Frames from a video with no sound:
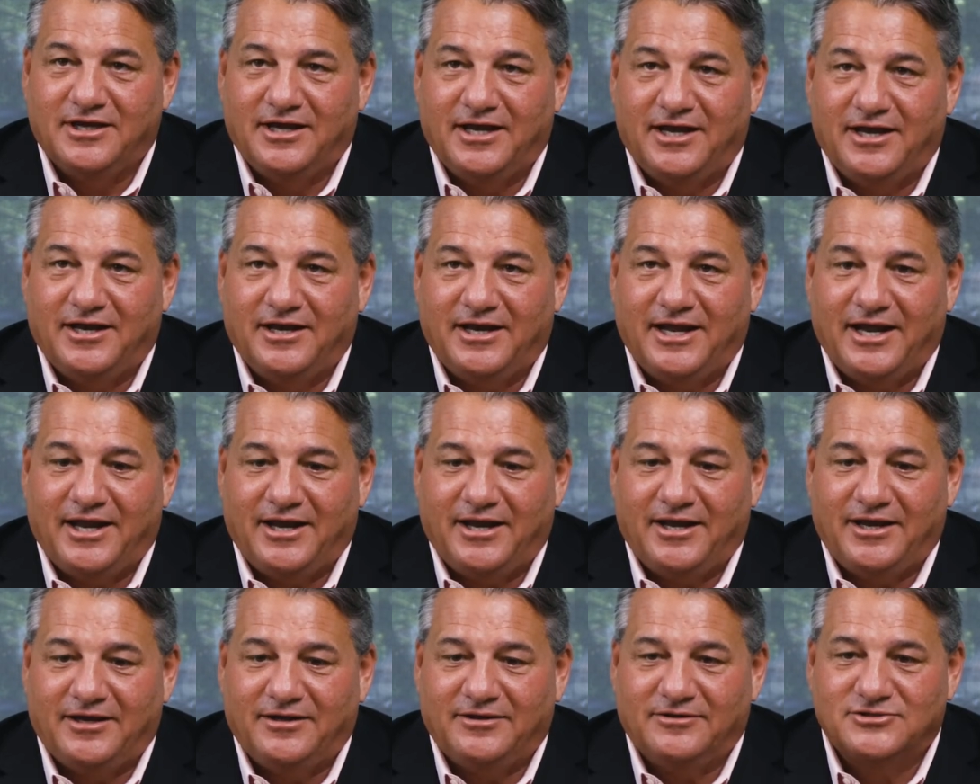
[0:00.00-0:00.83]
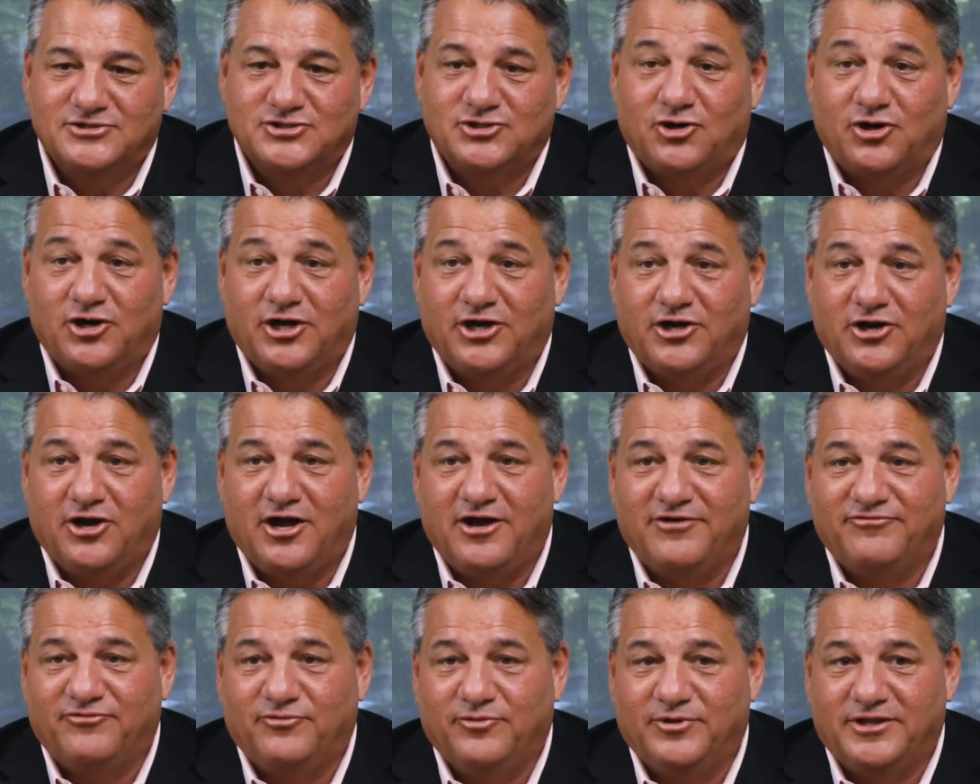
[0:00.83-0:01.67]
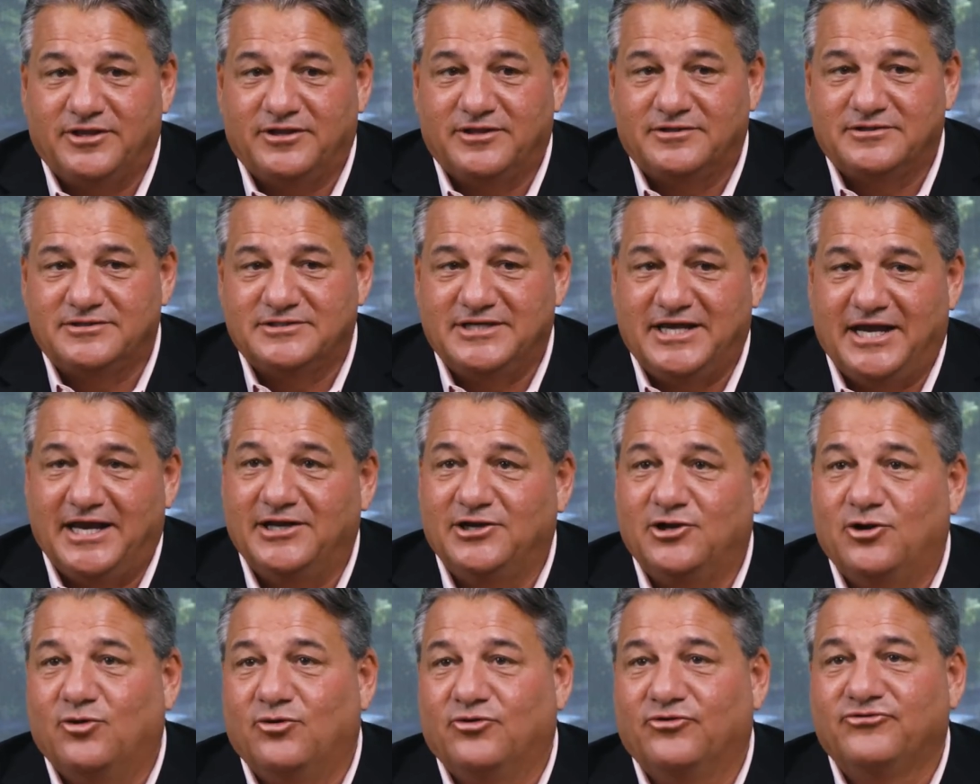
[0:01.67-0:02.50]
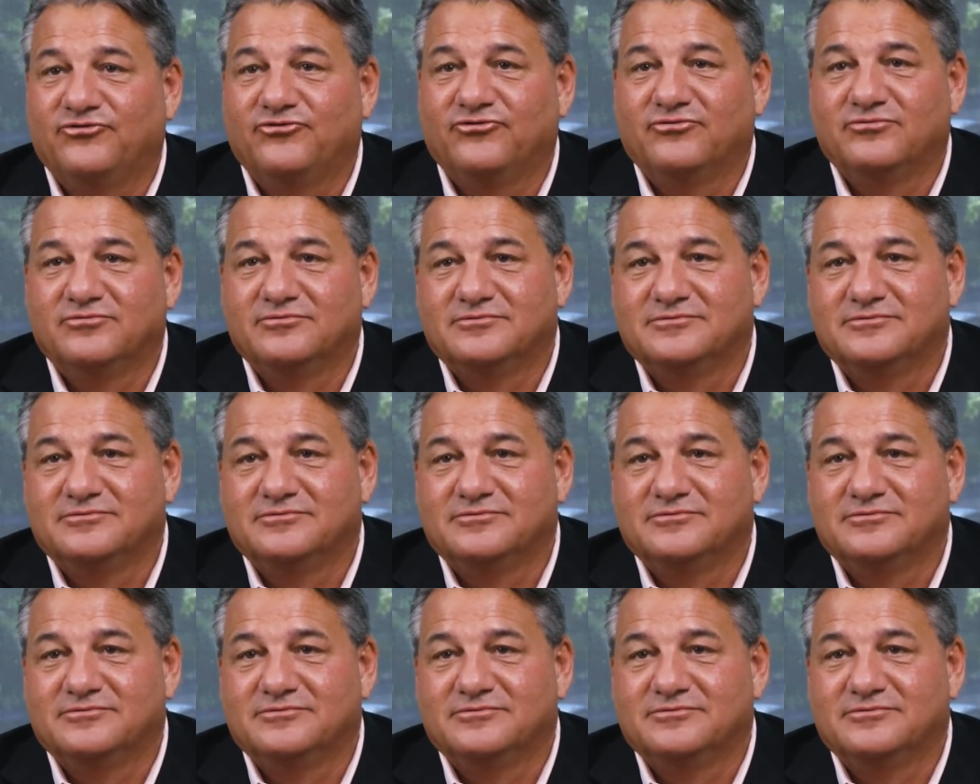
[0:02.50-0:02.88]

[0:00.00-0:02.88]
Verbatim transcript: and they started off with 10 goals